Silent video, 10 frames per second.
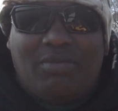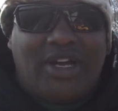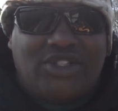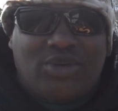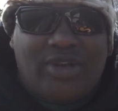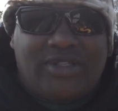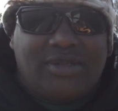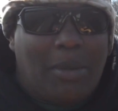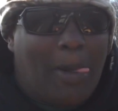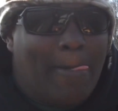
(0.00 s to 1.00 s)
My
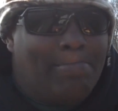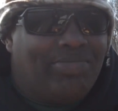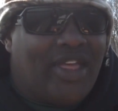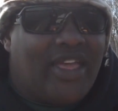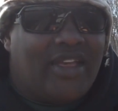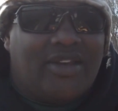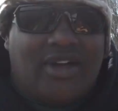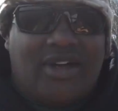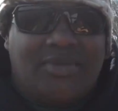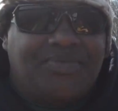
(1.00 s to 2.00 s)
choice, and
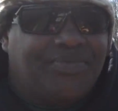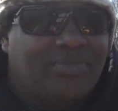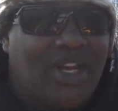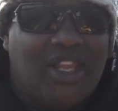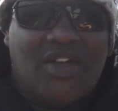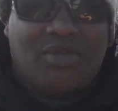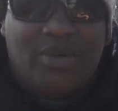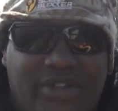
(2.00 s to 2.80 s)
I love them